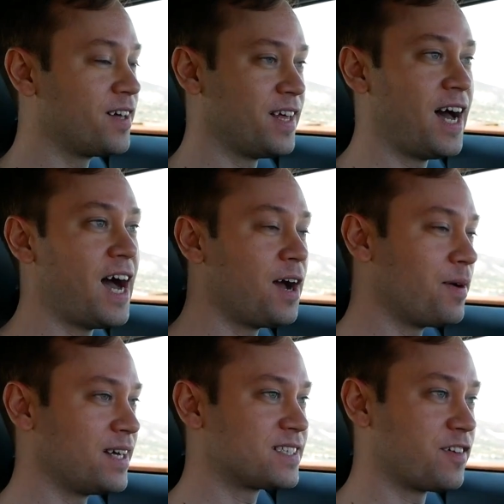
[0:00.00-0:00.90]
on the
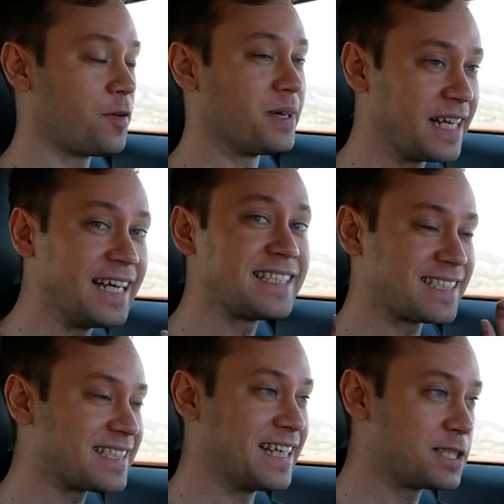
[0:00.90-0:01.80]
highway and stuff, I mean,
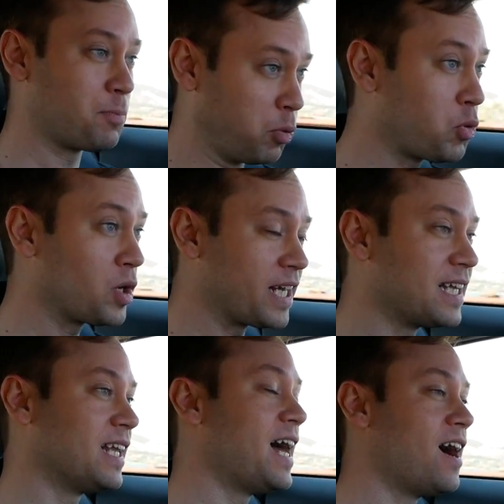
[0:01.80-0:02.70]
it's it's pretty
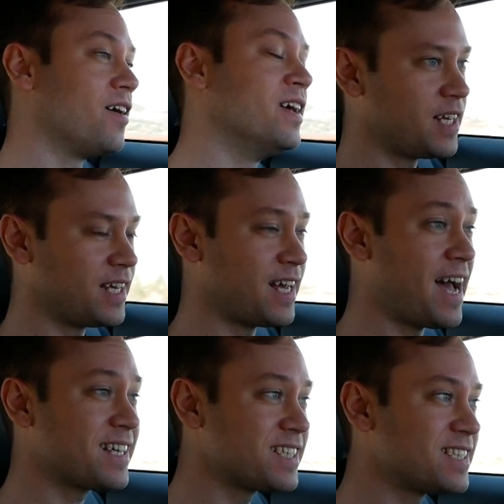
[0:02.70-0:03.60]
loud. It
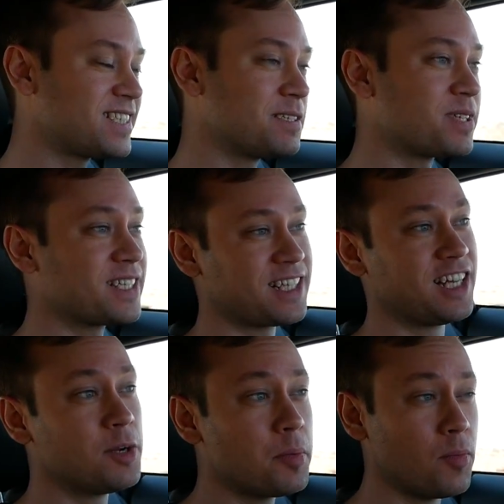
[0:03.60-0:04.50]
actually seems like it's a
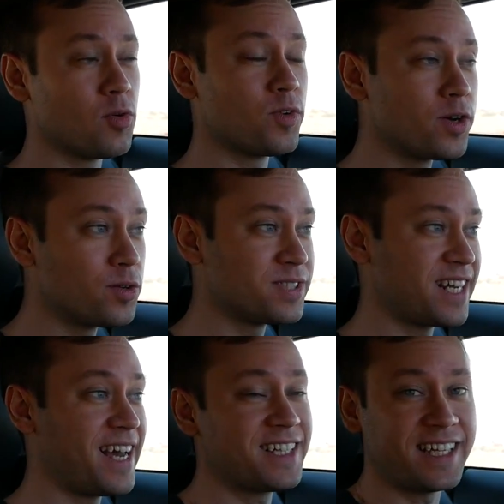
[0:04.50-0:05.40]
little bit more road noise
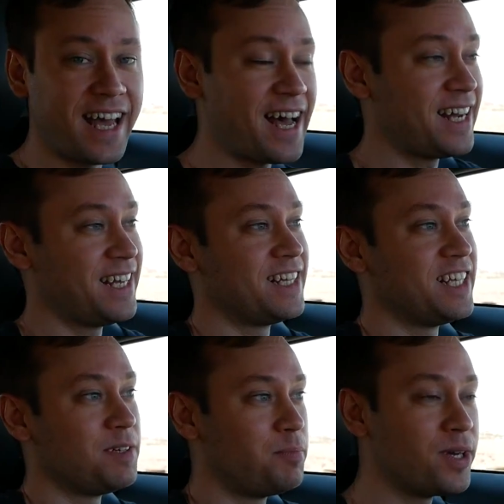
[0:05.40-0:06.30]
than I actually had in
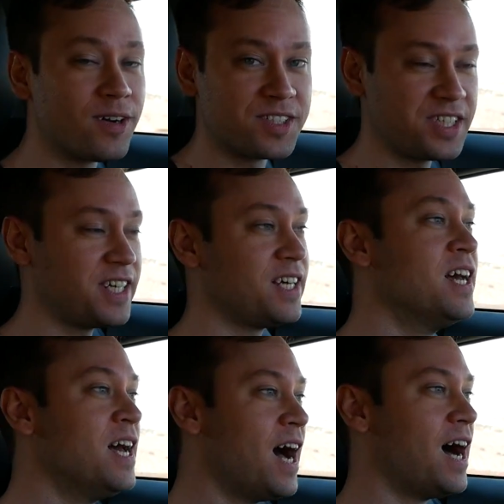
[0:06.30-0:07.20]
the
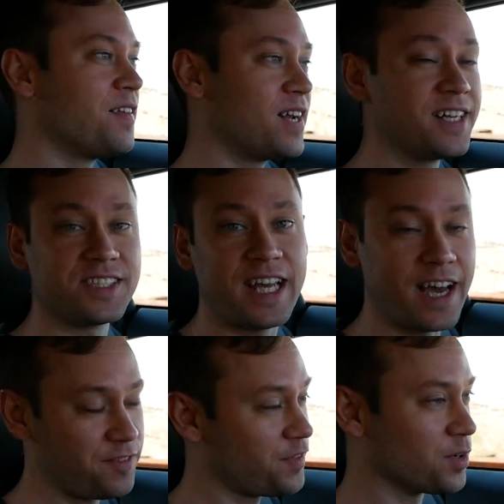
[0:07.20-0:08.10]
BRZ uh, that I just
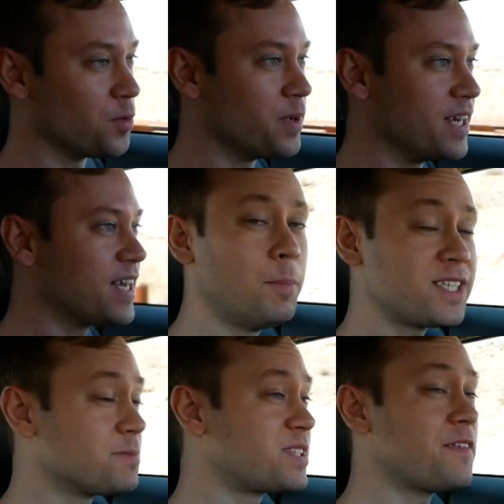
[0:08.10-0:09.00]
had for a week.
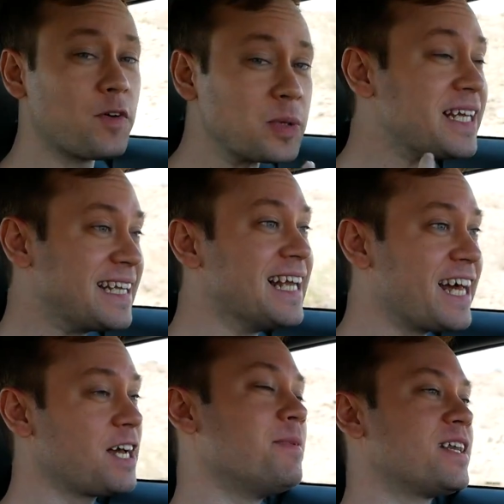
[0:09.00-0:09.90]
But some stuff I I really
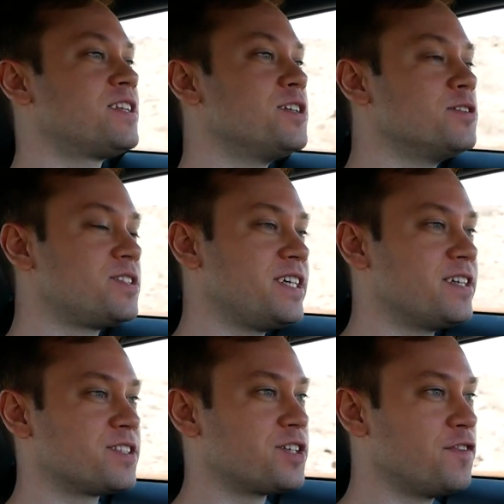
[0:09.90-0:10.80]
like about the new Z
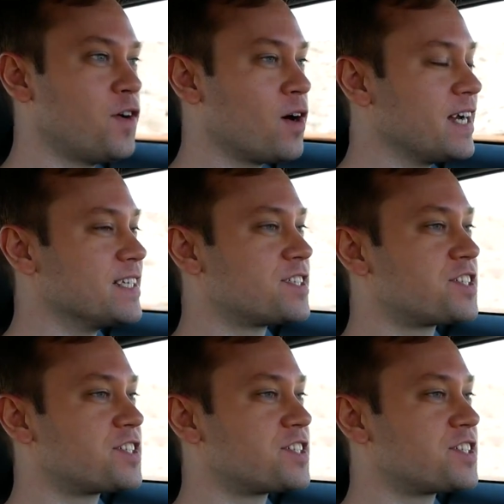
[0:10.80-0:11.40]
here so far is